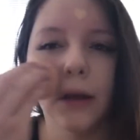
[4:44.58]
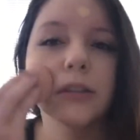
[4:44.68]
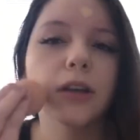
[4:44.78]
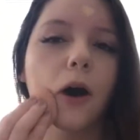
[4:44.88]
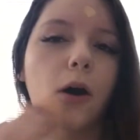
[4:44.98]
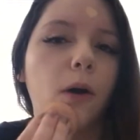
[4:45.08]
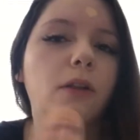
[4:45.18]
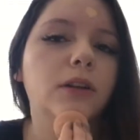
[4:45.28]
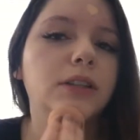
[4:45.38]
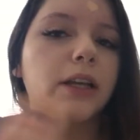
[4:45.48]
So
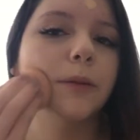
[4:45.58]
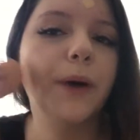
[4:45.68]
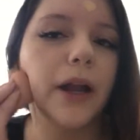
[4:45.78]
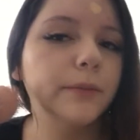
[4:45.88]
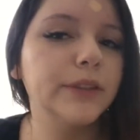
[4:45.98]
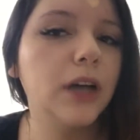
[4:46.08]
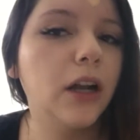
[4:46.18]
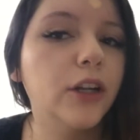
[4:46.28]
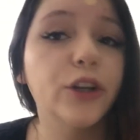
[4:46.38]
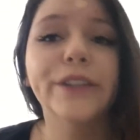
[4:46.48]
it looks like the bottom's
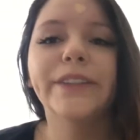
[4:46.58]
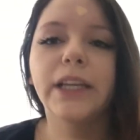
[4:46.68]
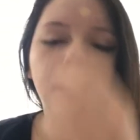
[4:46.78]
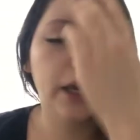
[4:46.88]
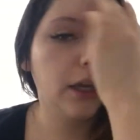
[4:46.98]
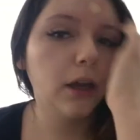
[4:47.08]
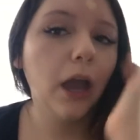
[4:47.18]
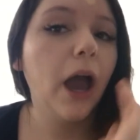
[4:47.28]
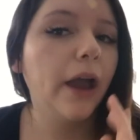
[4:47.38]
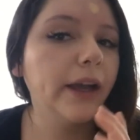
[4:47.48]
done, and you could see like
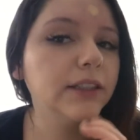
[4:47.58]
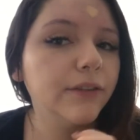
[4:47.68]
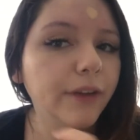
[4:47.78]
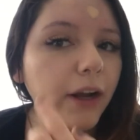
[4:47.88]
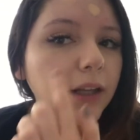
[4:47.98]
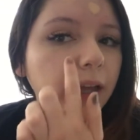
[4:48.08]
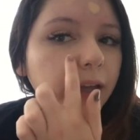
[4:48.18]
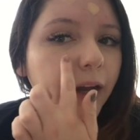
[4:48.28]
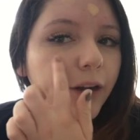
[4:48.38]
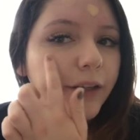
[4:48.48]
it's a very light
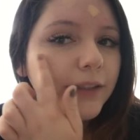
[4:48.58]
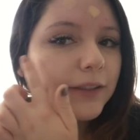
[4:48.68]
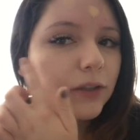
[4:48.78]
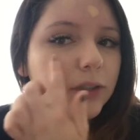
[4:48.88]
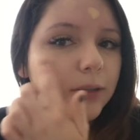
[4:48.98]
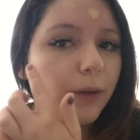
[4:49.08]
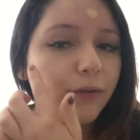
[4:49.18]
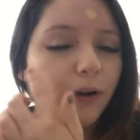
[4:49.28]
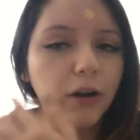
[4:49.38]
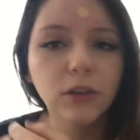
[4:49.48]
layer. You could still see my
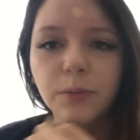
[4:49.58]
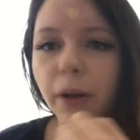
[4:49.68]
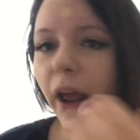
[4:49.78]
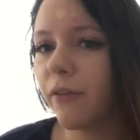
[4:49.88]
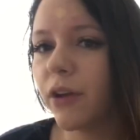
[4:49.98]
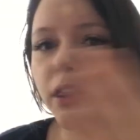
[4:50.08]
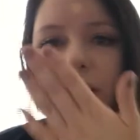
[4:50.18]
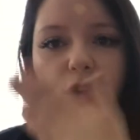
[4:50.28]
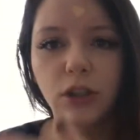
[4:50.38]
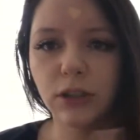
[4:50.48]
freckles, but
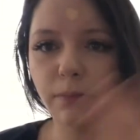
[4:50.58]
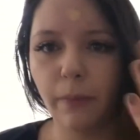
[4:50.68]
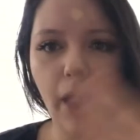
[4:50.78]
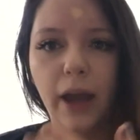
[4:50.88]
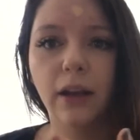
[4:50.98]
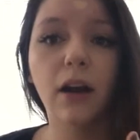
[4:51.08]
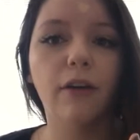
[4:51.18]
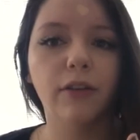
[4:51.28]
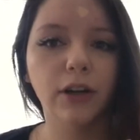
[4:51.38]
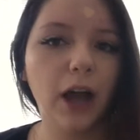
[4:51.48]
everything looks matte and
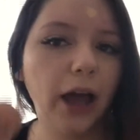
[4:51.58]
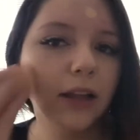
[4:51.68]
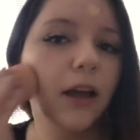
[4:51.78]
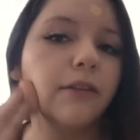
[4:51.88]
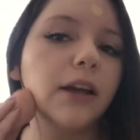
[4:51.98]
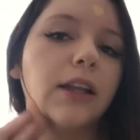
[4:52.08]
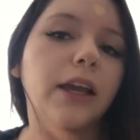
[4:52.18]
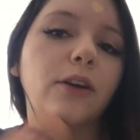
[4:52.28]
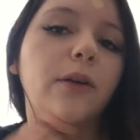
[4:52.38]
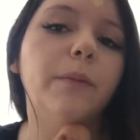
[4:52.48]
covered. I love it.
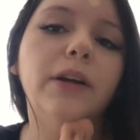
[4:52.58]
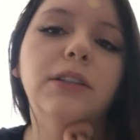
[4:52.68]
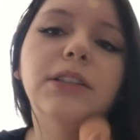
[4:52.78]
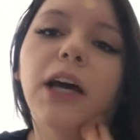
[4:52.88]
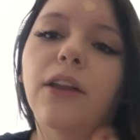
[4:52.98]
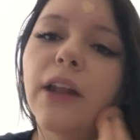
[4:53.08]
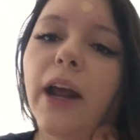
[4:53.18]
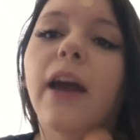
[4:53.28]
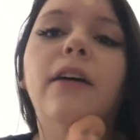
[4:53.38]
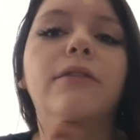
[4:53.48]
Like you can barely tell that
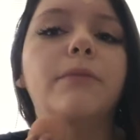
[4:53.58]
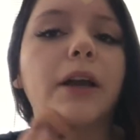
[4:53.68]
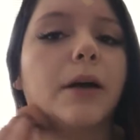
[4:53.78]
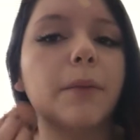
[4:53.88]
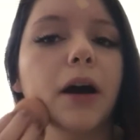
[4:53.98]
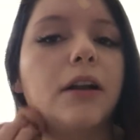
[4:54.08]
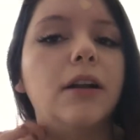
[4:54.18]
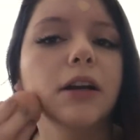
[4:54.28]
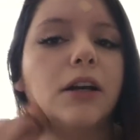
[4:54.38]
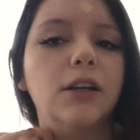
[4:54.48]
I have makeup on.
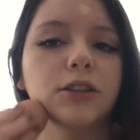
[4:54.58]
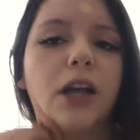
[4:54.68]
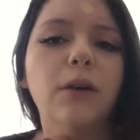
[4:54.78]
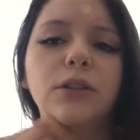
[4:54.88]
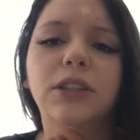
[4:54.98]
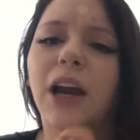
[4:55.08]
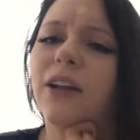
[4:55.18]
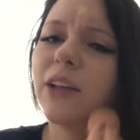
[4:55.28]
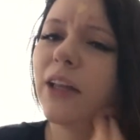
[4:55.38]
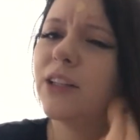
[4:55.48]
So now I'm just kind
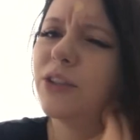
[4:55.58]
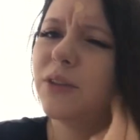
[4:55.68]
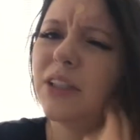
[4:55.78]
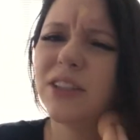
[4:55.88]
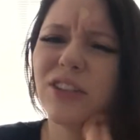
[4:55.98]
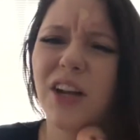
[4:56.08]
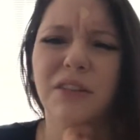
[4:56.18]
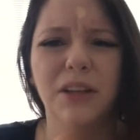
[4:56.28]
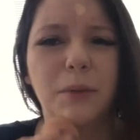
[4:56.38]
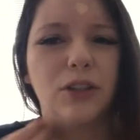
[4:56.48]
of lightly doing this. There's not
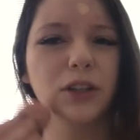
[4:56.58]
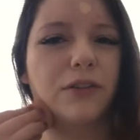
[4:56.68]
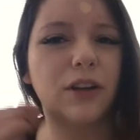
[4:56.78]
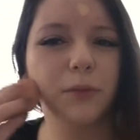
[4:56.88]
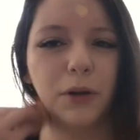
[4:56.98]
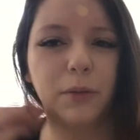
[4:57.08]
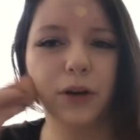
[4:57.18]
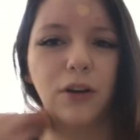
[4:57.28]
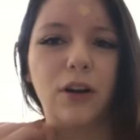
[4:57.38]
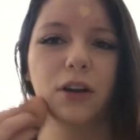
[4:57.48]
really much left on the Beauty
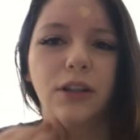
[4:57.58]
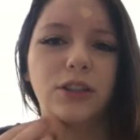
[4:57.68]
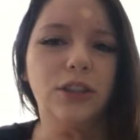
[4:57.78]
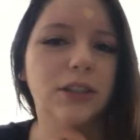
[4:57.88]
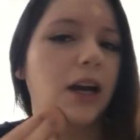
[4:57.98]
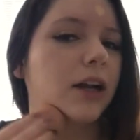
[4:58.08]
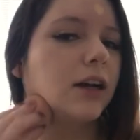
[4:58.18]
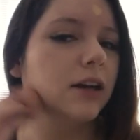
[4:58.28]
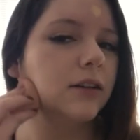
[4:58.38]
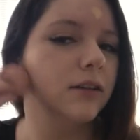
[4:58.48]
Blender at all. This just kind
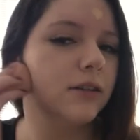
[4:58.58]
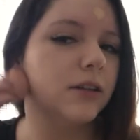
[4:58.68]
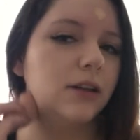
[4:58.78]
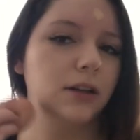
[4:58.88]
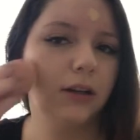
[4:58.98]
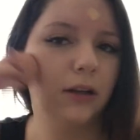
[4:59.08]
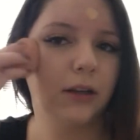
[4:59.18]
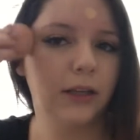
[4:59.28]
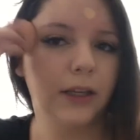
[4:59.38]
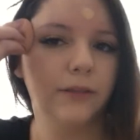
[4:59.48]
of
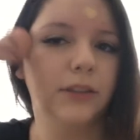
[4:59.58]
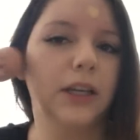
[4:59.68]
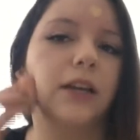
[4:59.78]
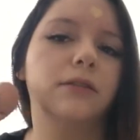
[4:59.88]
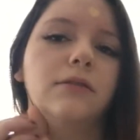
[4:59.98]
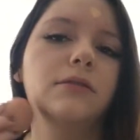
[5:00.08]
gives it